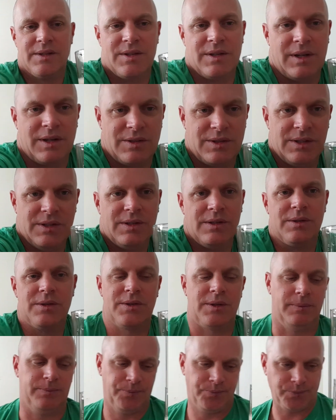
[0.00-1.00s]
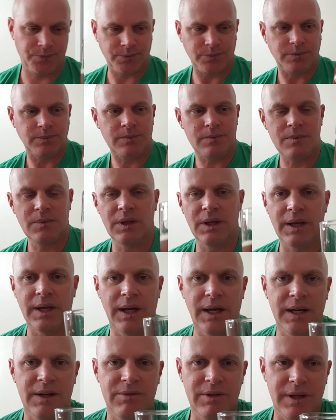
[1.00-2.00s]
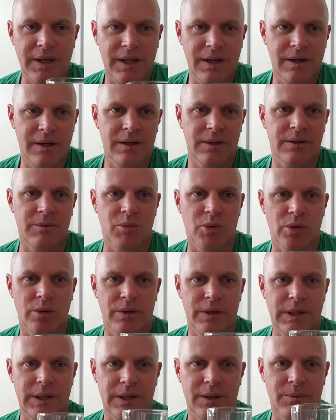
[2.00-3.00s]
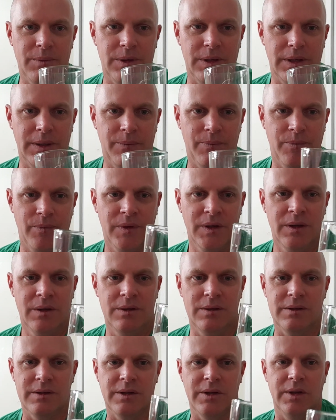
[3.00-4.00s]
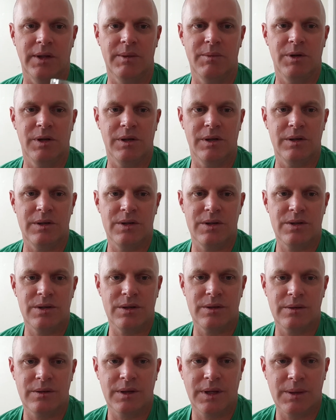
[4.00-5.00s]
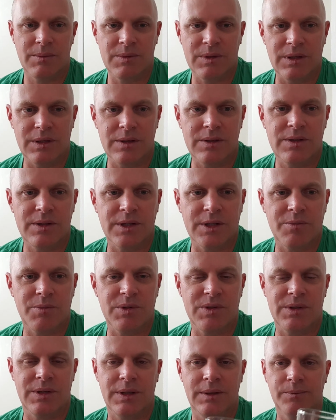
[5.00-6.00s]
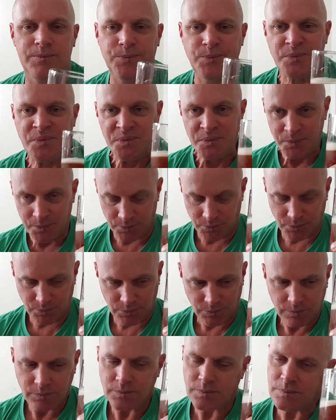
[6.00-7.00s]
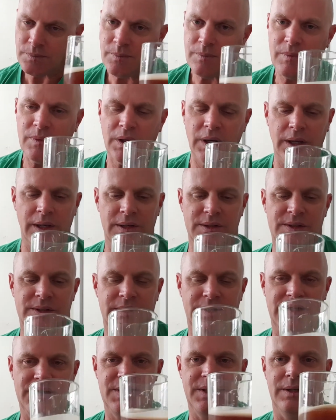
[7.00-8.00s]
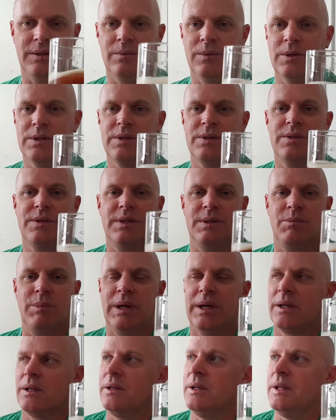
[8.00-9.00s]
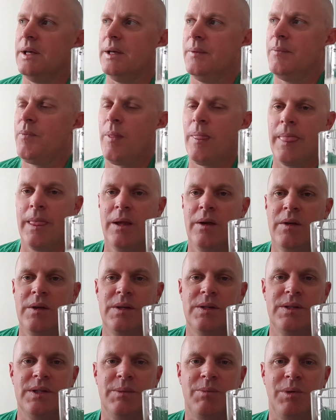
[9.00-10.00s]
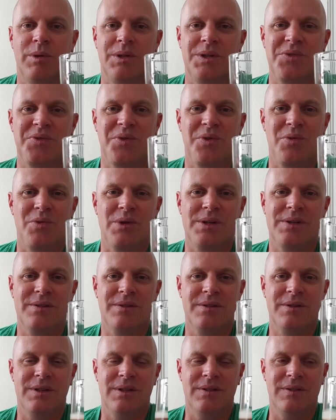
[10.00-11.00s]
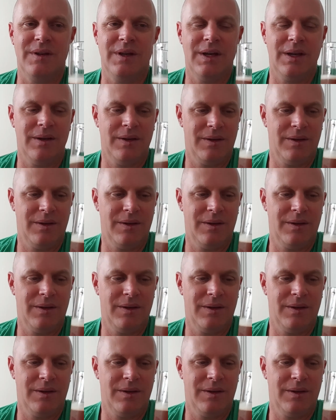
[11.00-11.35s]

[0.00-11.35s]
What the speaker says: in existence. Can't even get it at the brewery now, but it was a limited edition, comes in at 6%, and it's tasty. I might just sit back and sip on this for the rest of